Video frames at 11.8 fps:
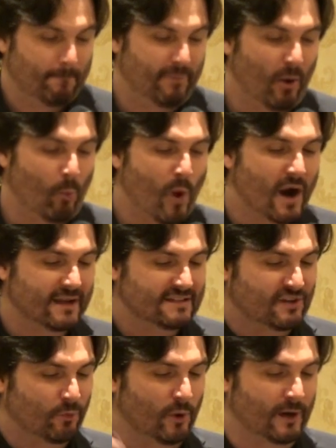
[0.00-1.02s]
But wanting
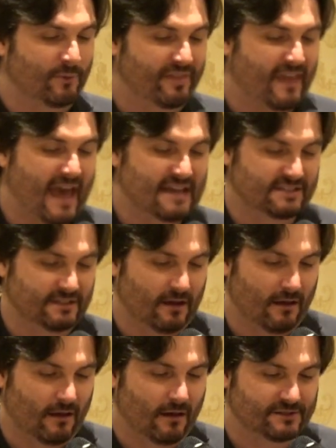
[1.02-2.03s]
to work with Cassie
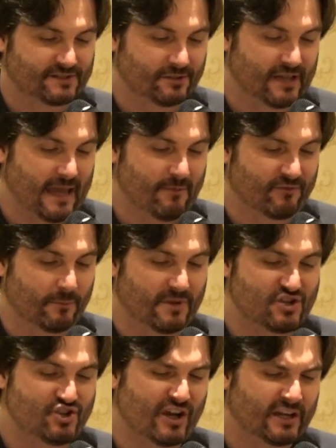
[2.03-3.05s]
also came from
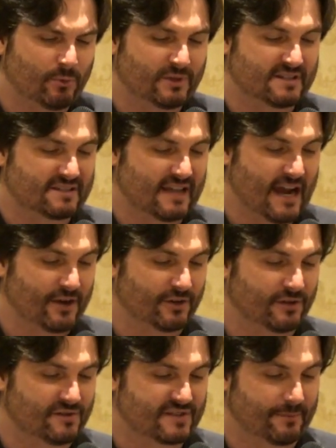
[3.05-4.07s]
a genuine desire
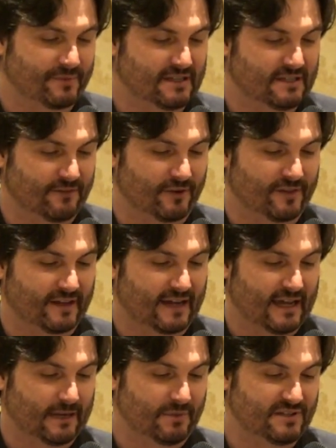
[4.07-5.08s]
to do something different than
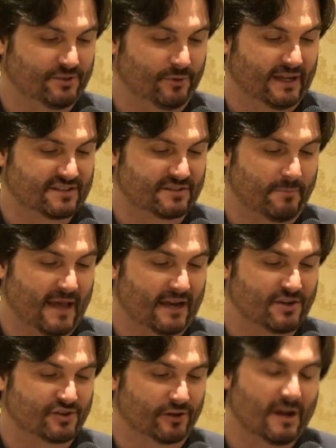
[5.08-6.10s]
I had been doing as a
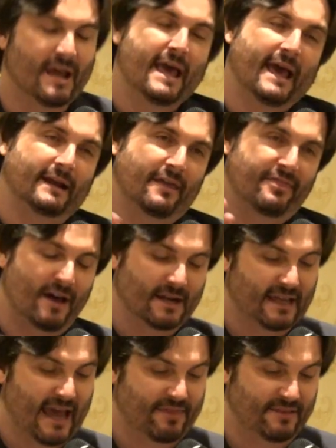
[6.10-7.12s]
manager, and I
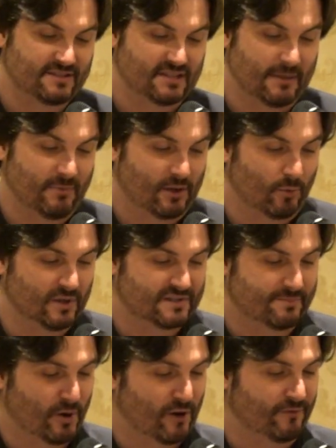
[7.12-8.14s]
thought Kathy's gimmick was
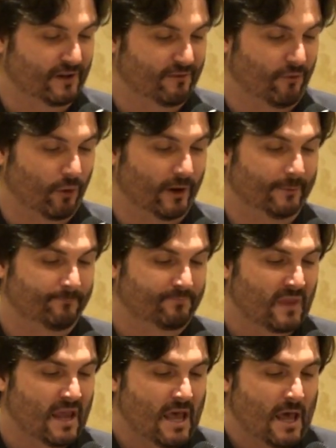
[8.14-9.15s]
perfect for it.
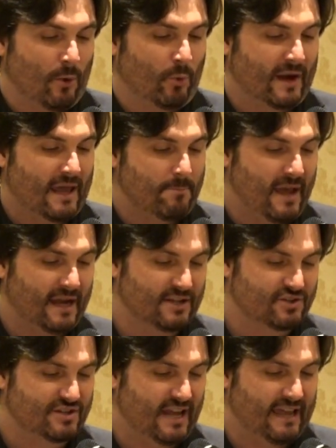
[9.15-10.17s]
When I
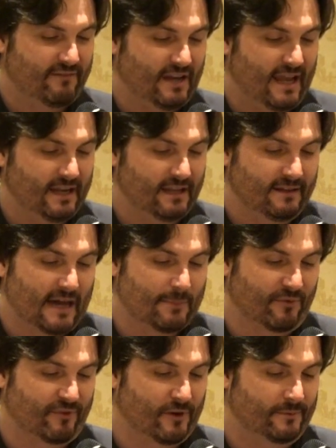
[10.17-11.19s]
managed Dave and Eddie, I
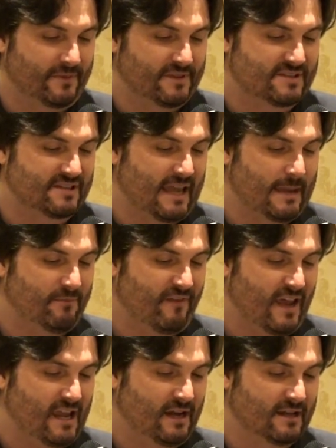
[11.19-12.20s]
performed in the same
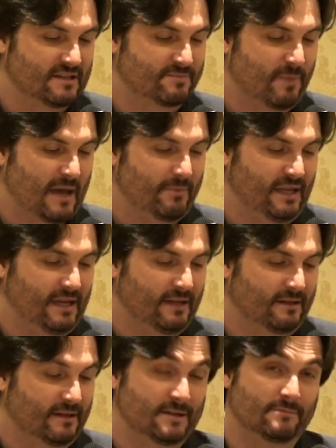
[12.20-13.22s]
vein as Bobby
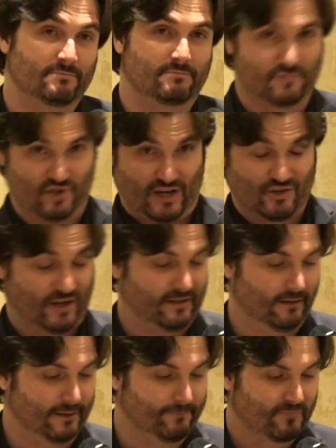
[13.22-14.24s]
Heenan and J.J.
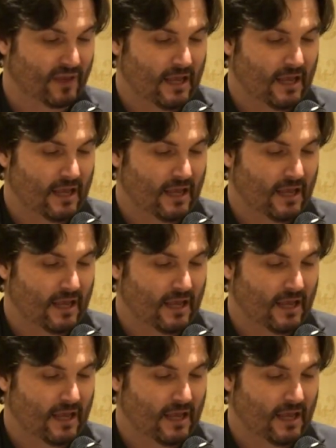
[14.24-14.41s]
Dillon.